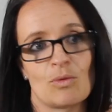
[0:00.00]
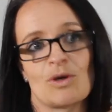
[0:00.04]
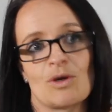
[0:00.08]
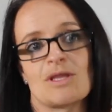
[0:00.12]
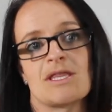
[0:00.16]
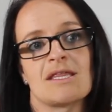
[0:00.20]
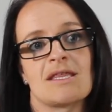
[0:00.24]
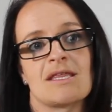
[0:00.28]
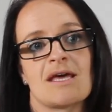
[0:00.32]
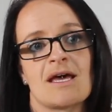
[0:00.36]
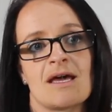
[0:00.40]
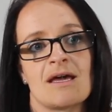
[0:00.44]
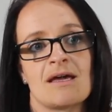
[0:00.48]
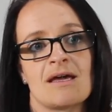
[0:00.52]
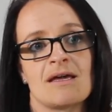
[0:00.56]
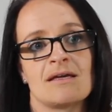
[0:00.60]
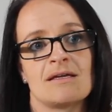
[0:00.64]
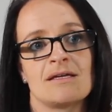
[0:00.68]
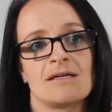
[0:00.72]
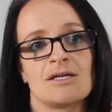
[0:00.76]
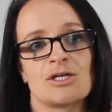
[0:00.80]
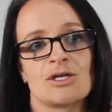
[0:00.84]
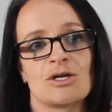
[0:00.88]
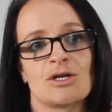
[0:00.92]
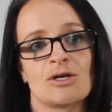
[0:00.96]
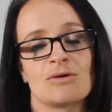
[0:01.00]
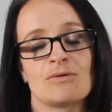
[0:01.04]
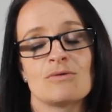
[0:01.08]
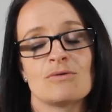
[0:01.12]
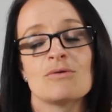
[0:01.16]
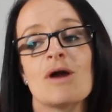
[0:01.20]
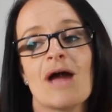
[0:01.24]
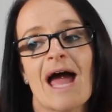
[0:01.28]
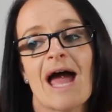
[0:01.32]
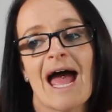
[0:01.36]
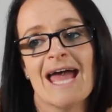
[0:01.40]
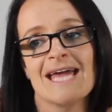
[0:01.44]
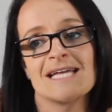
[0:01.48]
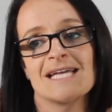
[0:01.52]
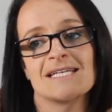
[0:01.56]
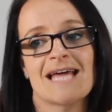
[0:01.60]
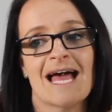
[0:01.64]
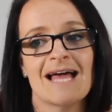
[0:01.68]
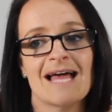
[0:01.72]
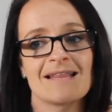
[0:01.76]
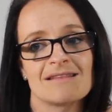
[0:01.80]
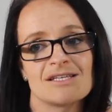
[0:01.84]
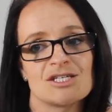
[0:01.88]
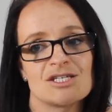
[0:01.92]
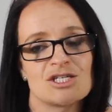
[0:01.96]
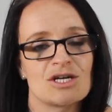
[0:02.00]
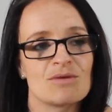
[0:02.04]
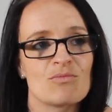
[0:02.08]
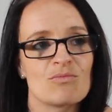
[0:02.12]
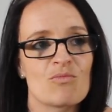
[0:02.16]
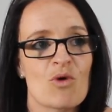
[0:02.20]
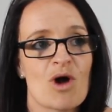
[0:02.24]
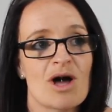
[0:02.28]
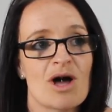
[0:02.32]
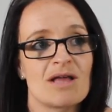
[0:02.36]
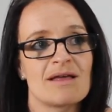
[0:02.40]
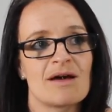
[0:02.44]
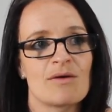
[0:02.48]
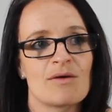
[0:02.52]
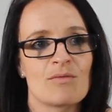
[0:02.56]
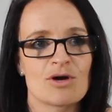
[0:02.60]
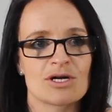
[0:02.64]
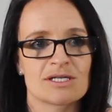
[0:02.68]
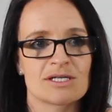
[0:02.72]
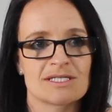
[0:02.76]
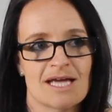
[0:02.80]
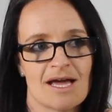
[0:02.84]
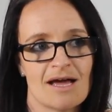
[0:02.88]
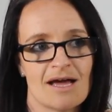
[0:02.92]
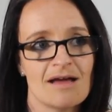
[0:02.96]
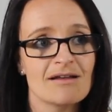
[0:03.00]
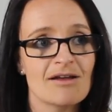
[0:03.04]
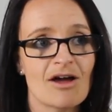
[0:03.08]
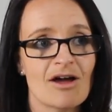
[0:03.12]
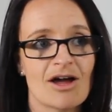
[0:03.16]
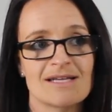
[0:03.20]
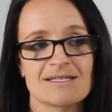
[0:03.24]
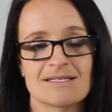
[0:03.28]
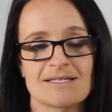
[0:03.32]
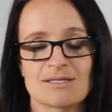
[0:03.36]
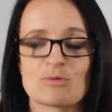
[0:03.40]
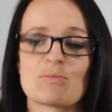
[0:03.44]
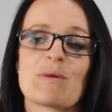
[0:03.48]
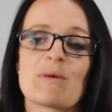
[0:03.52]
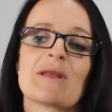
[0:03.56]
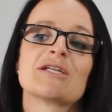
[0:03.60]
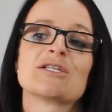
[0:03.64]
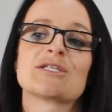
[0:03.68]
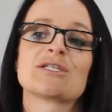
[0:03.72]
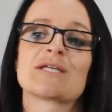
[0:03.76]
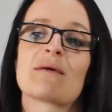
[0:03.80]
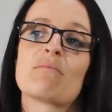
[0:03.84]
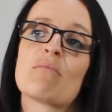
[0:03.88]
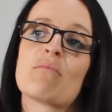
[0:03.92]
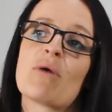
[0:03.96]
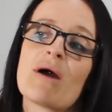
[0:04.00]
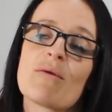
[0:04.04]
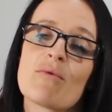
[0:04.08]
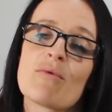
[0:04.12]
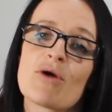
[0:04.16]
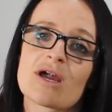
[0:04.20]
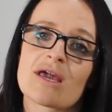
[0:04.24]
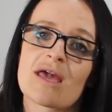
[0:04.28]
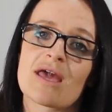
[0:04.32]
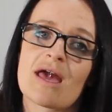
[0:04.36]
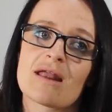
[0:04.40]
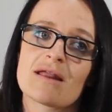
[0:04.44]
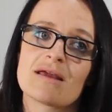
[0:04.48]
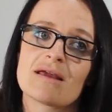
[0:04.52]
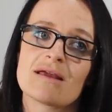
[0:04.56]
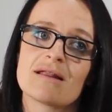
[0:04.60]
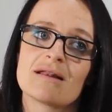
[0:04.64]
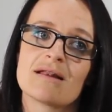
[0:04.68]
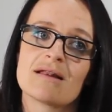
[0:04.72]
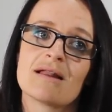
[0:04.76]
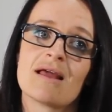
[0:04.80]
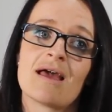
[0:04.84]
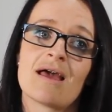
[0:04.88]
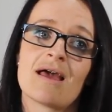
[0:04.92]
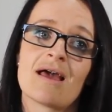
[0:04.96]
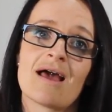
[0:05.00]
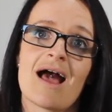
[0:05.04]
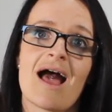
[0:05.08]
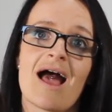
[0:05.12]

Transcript: Whether they, you know, ate at the gym while I worked out, I still managed to get my workout in,